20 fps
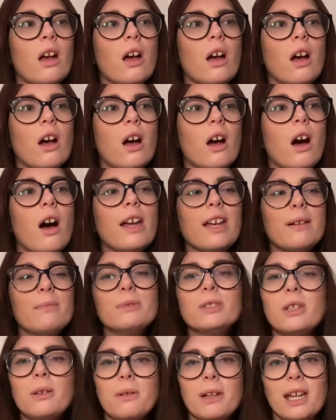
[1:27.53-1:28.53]
I am
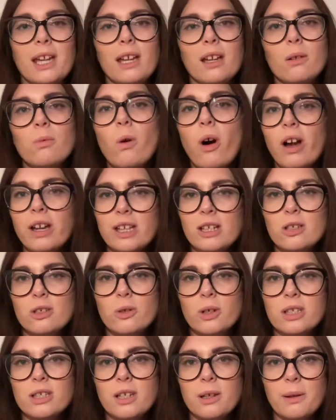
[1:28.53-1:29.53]
doing what I
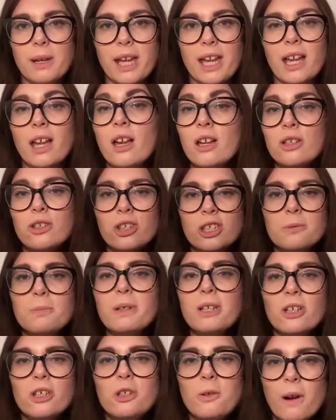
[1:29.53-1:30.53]
enjoy doing. Just
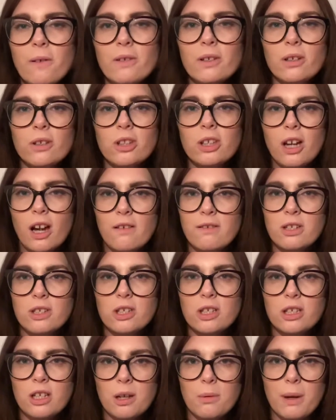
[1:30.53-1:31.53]
because you haven't got the courage
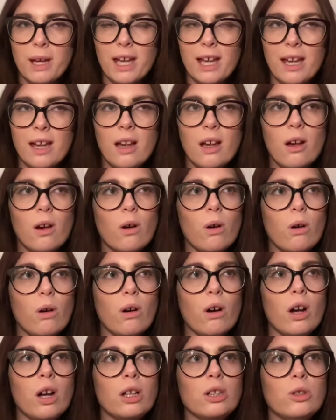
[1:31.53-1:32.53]
to do it,
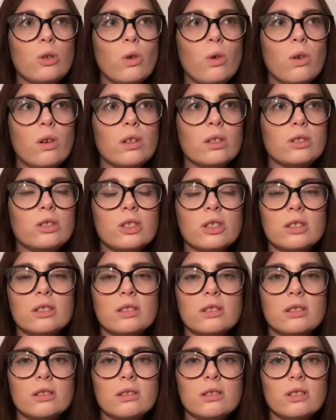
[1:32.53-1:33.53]
or you're
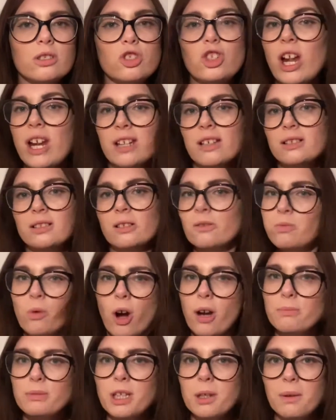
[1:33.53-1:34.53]
just jealous of what
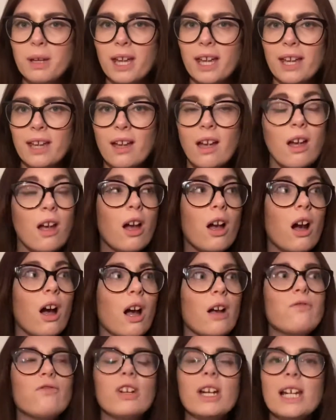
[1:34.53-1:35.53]
I'm doing,
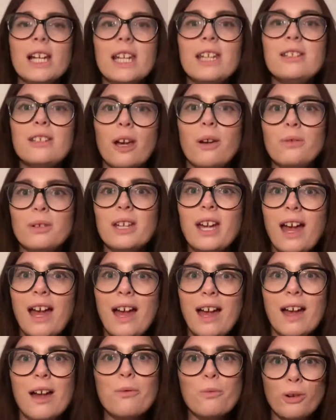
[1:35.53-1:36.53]
I really don't
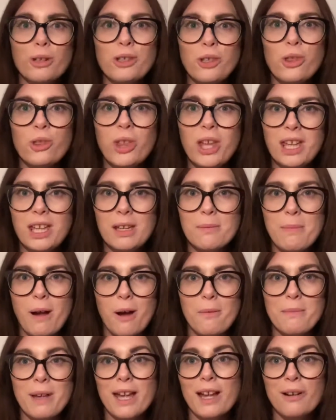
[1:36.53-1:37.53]
care what you think
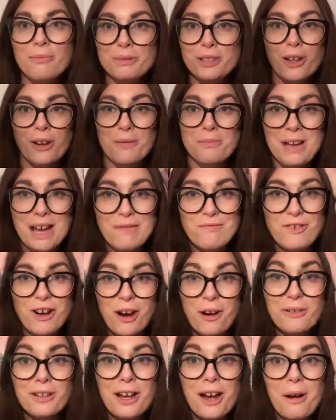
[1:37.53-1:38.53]
about me. I'm sorry, I'm getting
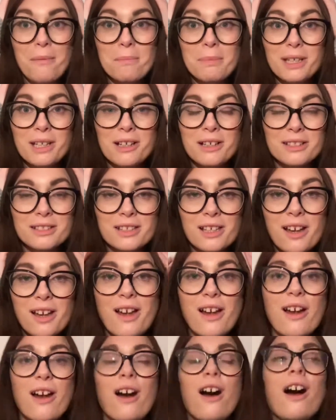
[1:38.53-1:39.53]
riled up because
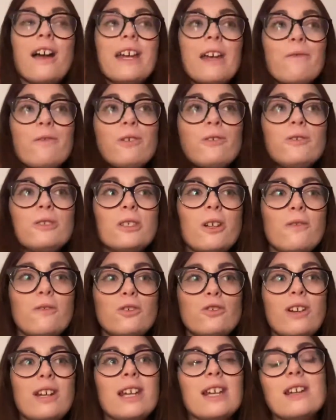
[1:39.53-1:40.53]
I get so
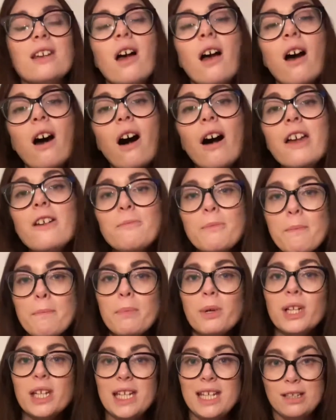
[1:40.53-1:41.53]
frustrated. I have been
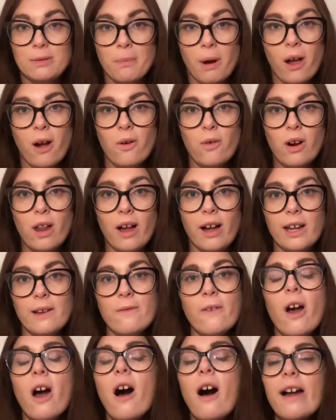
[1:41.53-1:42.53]
bullied my whole life.
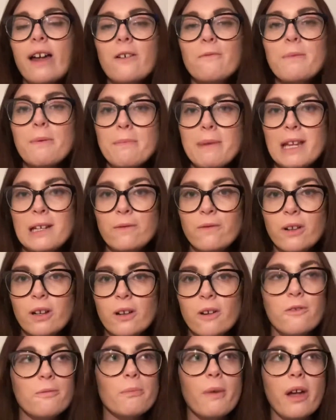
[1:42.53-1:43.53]
I have been made fun
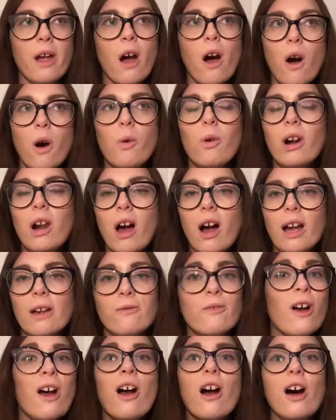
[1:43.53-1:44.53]
of my whole life.
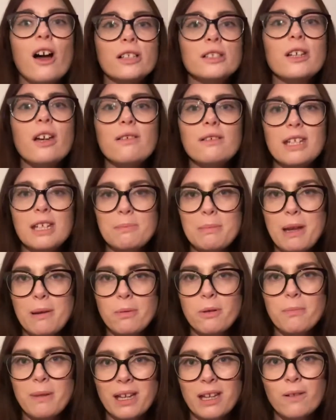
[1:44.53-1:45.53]
I don't need
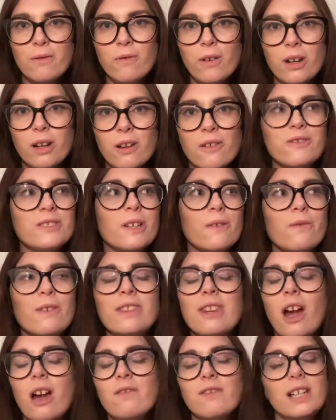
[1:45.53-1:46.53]
people making fun of something
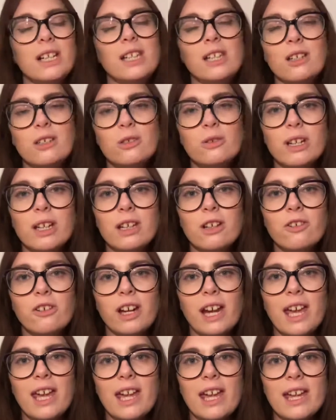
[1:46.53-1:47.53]
that I really enjoy
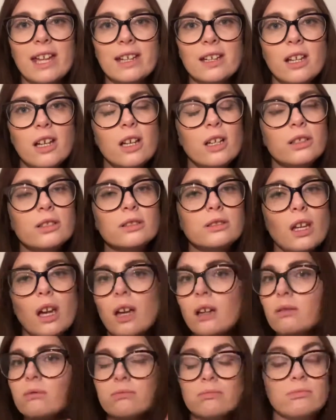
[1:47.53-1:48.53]
creating.
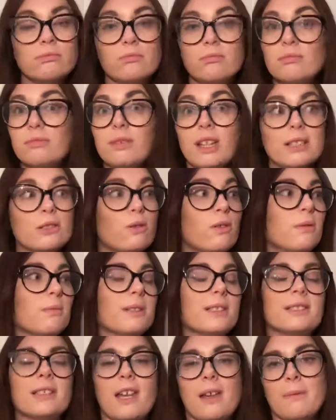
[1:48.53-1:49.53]
So that's all I'm
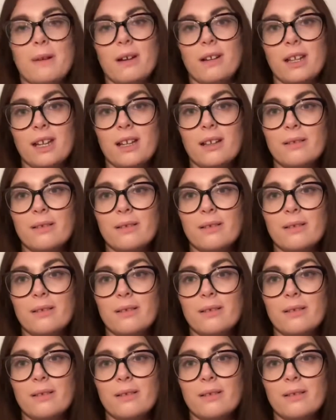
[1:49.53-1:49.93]
going to say about it.